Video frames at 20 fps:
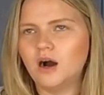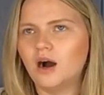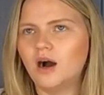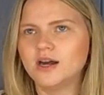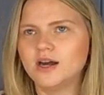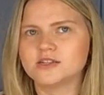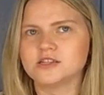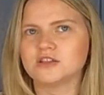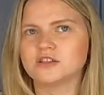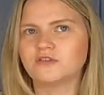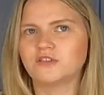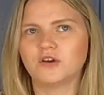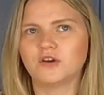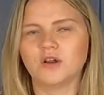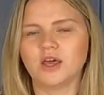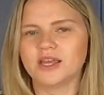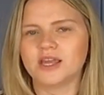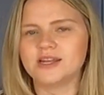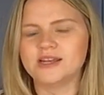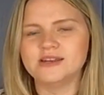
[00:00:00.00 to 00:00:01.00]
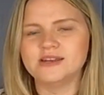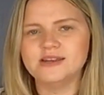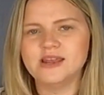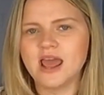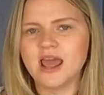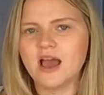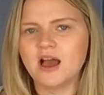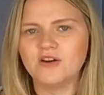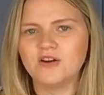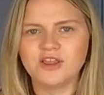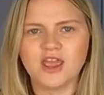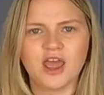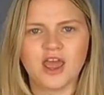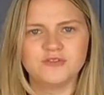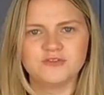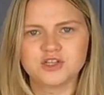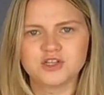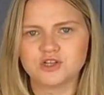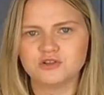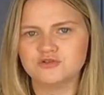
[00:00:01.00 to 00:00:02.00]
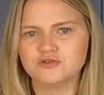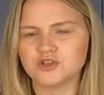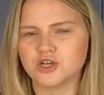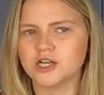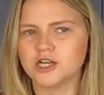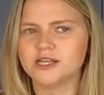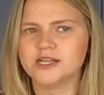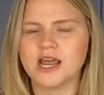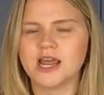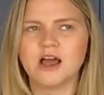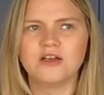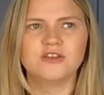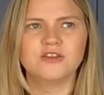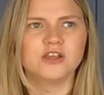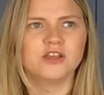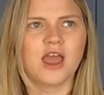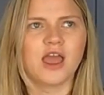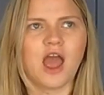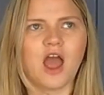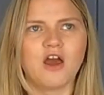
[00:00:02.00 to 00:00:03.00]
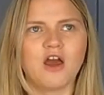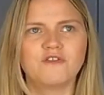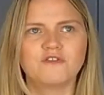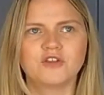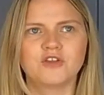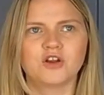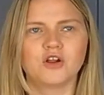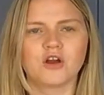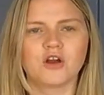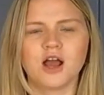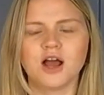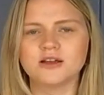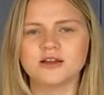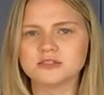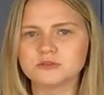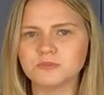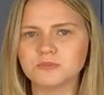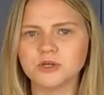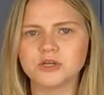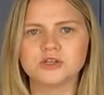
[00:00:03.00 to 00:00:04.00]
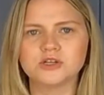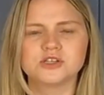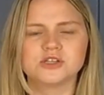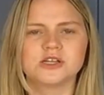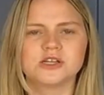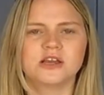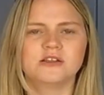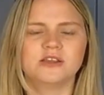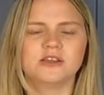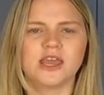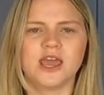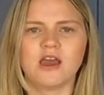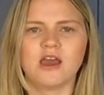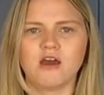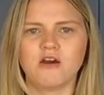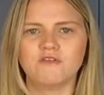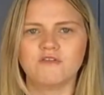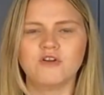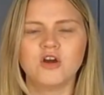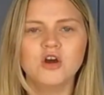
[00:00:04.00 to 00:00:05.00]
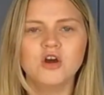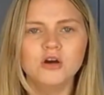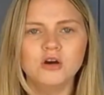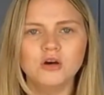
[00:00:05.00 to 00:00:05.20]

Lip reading: I just feel like now you have children, now that you have, you know, a husband, now that you have